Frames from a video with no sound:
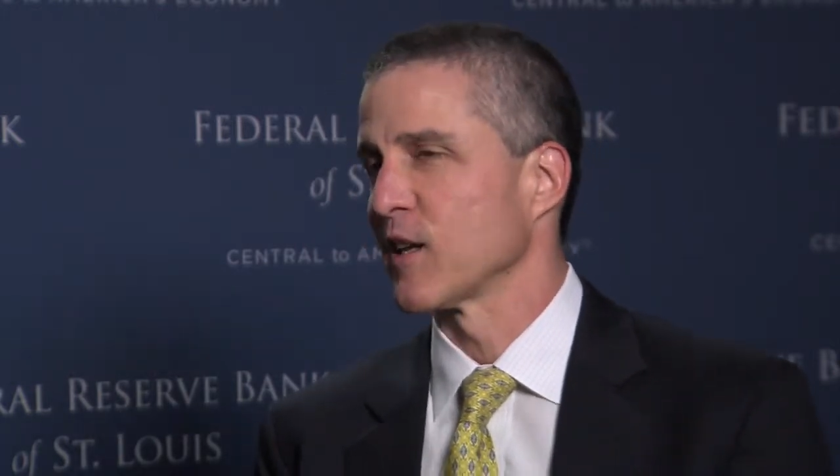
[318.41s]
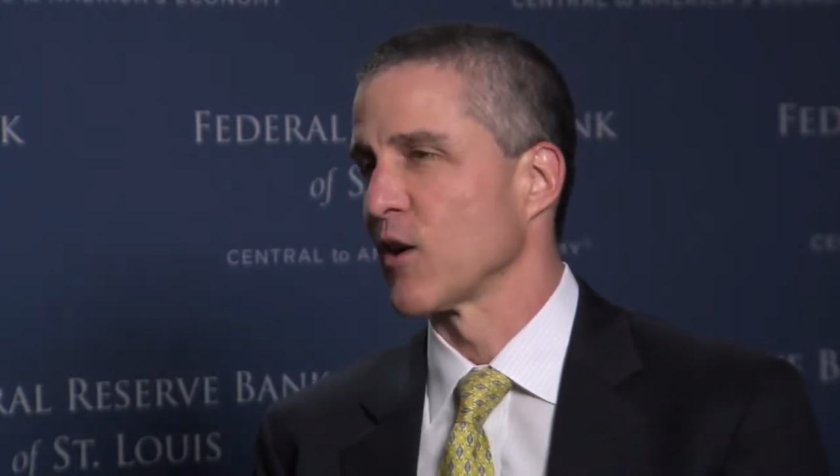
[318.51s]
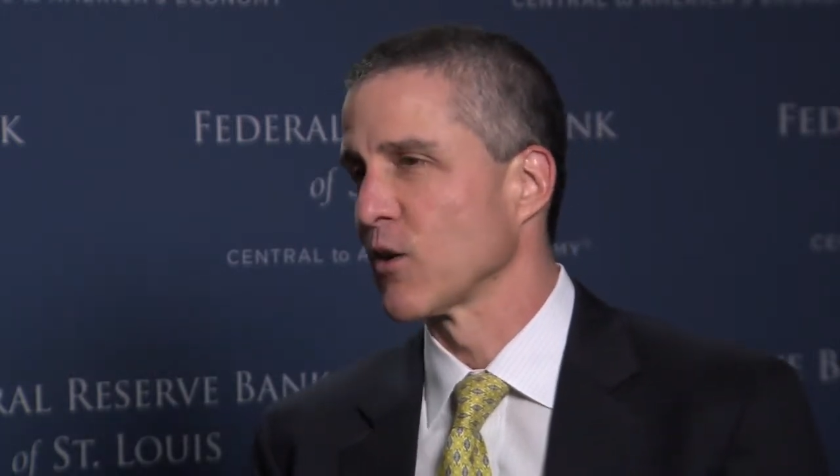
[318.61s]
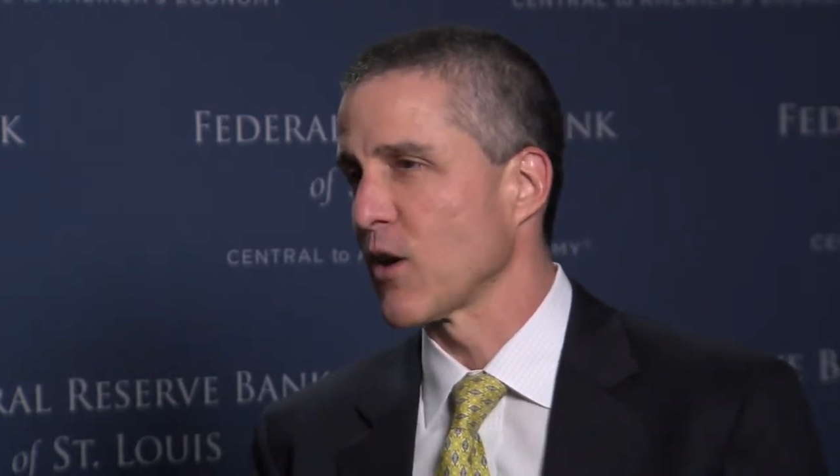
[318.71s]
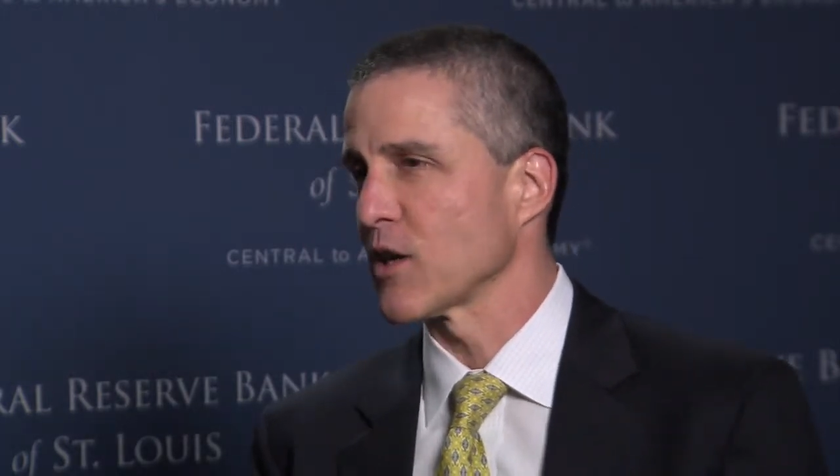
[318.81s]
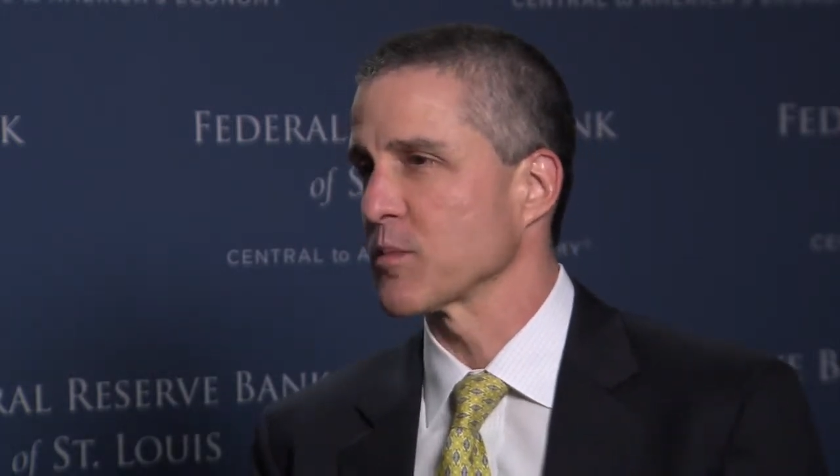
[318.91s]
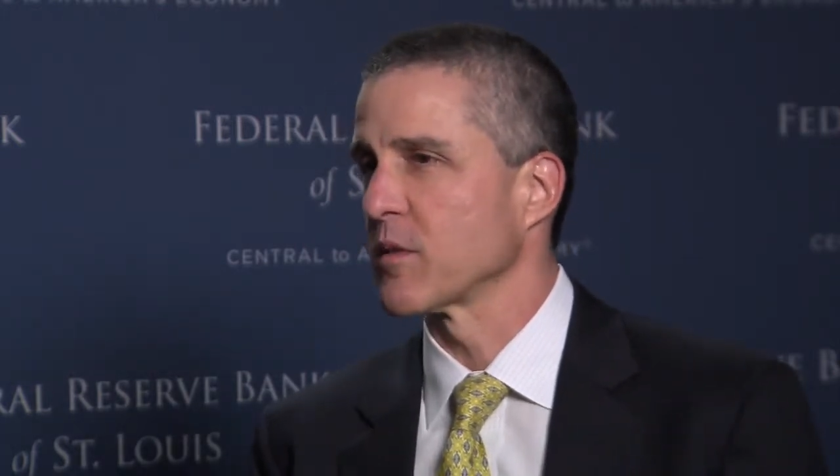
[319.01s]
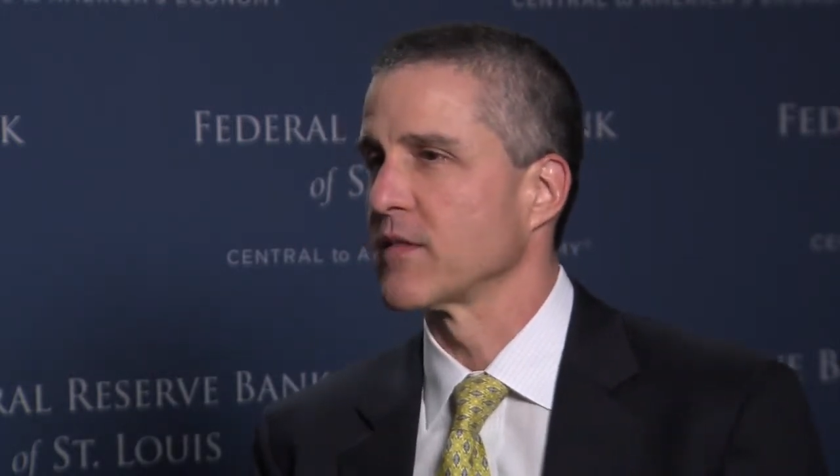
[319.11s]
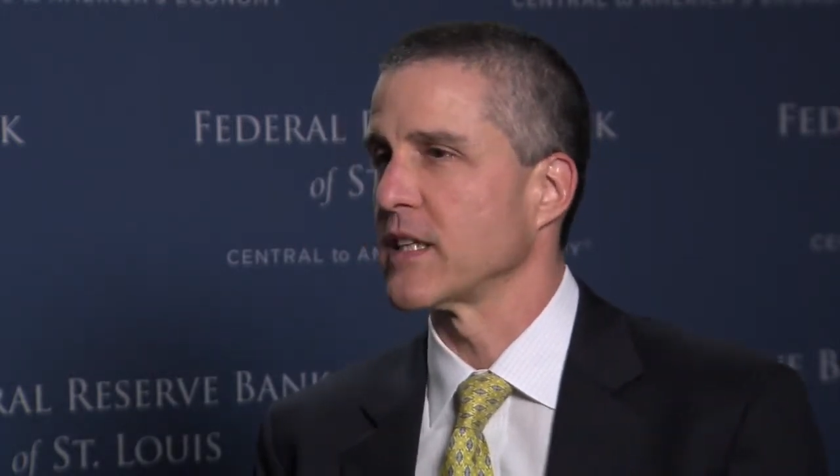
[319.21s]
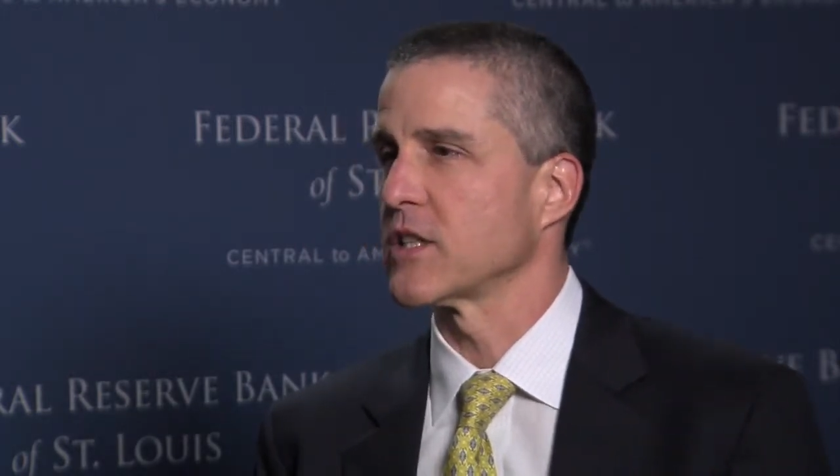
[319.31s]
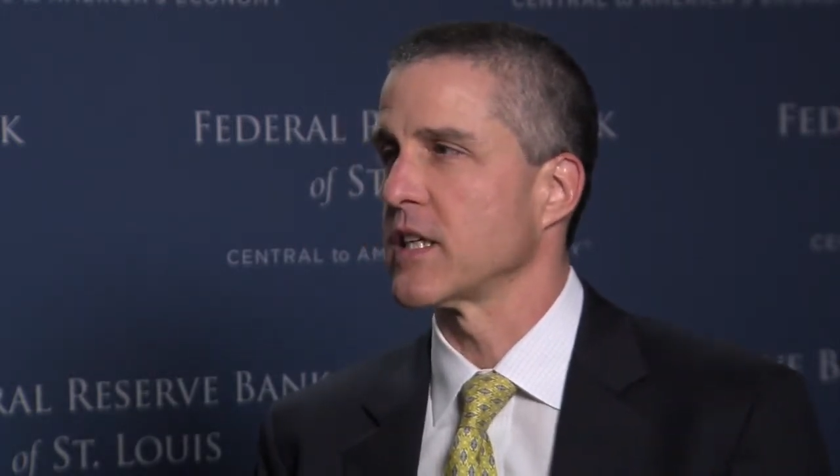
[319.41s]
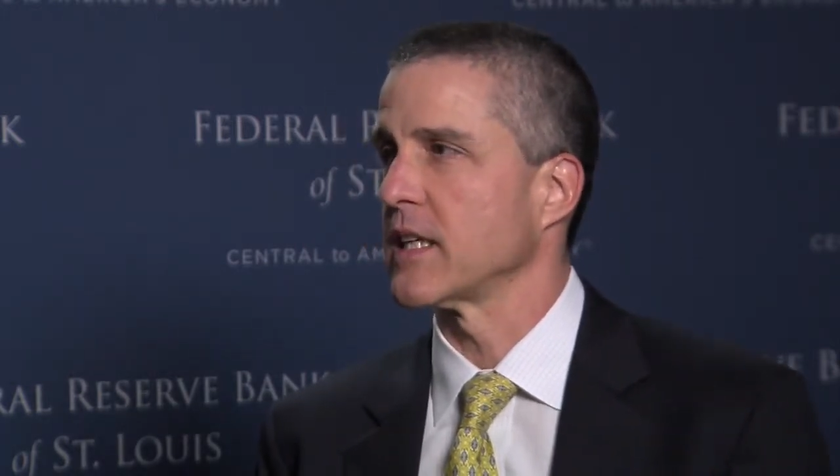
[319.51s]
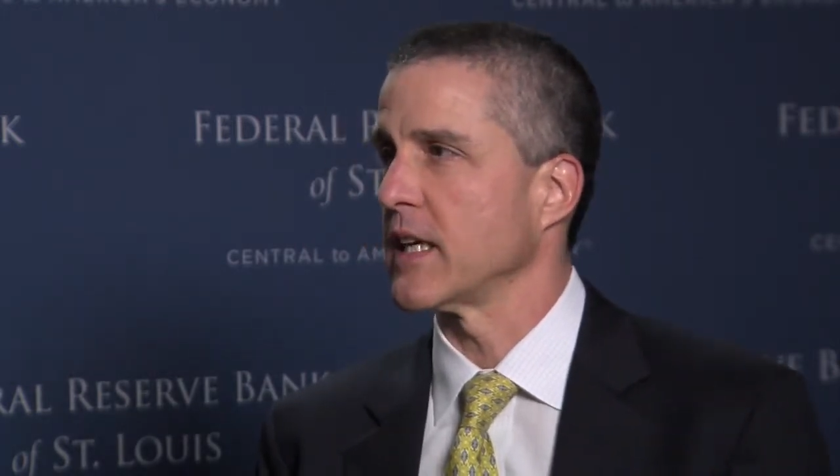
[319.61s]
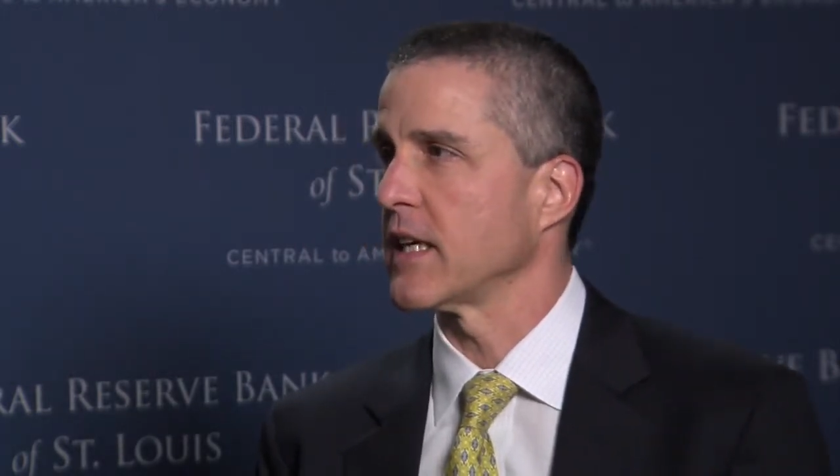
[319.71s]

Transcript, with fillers: Loan loss provision